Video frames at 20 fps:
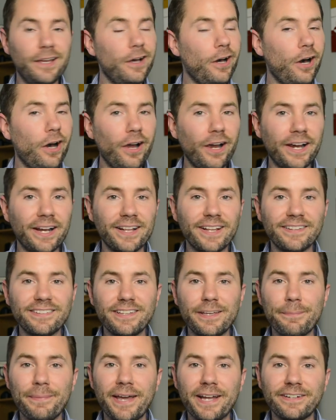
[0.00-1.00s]
All right, let's
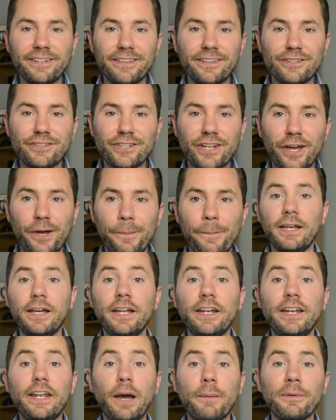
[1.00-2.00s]
get back to the show.
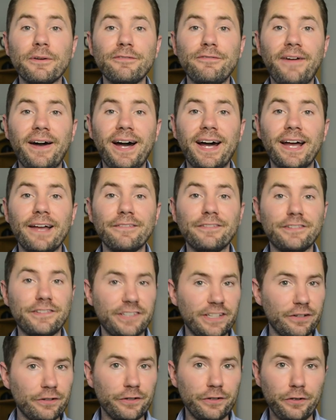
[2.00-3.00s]
Number five,
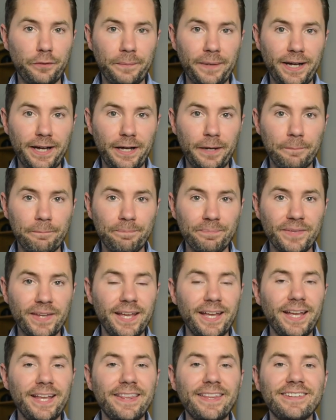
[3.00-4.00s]
Serial Mom.
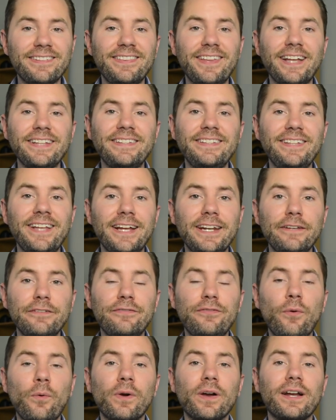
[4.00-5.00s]
This
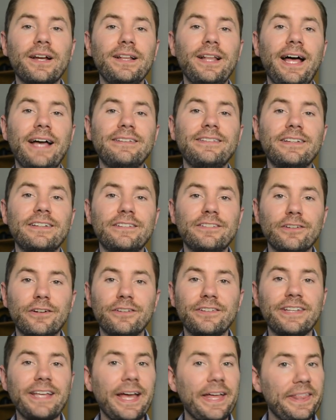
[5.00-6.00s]
1994 classic
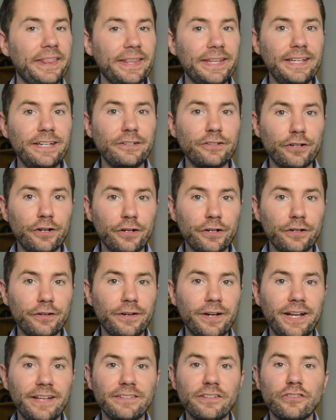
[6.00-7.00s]
stars Kathleen
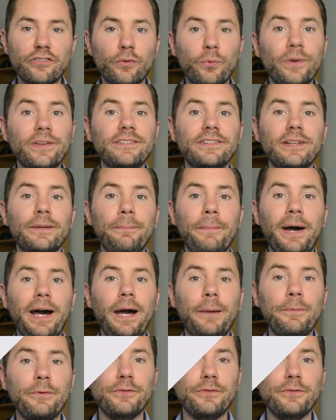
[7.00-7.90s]
Turner as a twisted mom